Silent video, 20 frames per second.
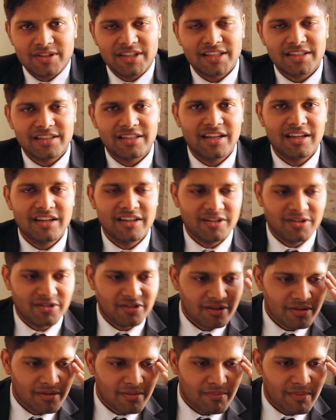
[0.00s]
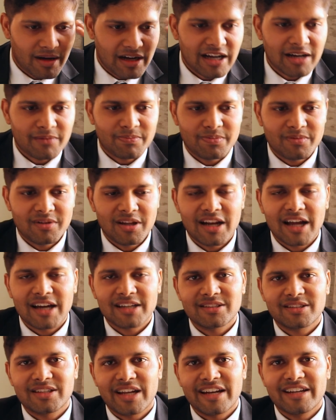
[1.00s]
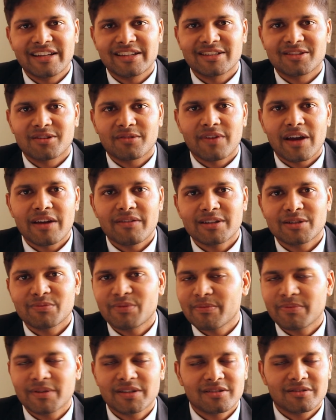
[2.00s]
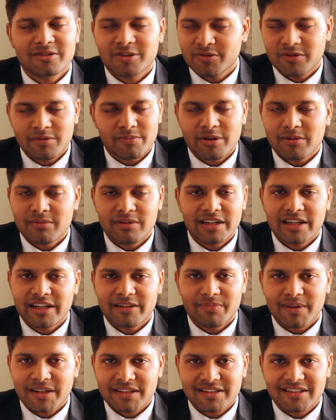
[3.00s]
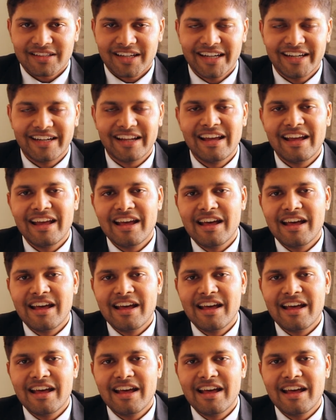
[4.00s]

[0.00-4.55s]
Just, you know, mug up the last 10 years or 5 years papers, you will probably get passed, right?